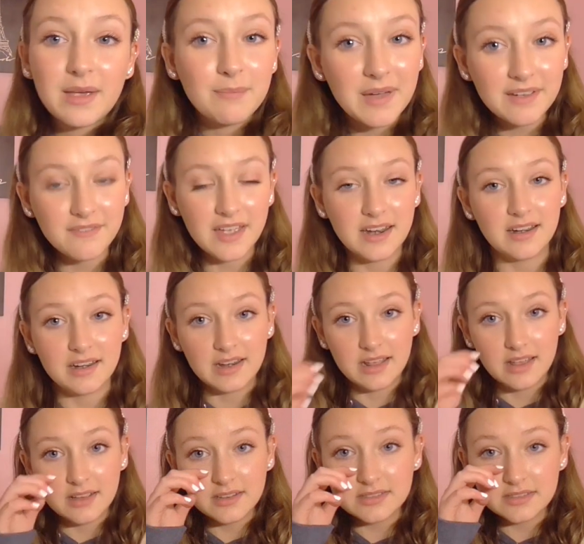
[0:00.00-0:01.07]
my
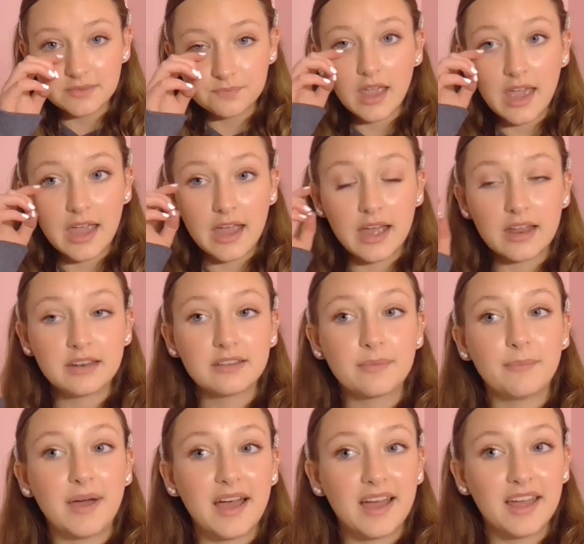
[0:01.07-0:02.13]
vanity is,
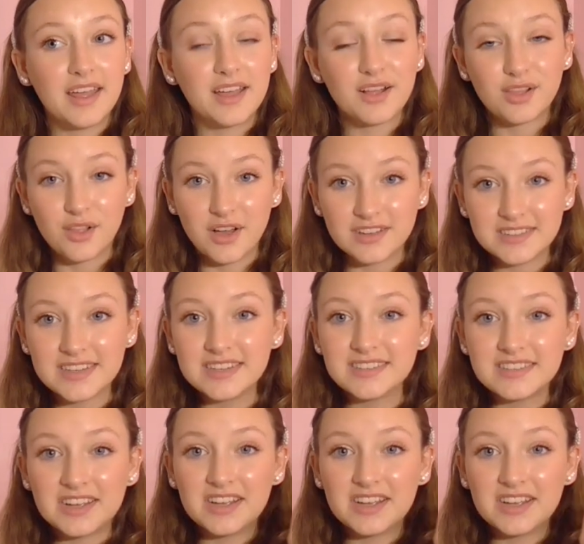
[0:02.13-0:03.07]
and my closet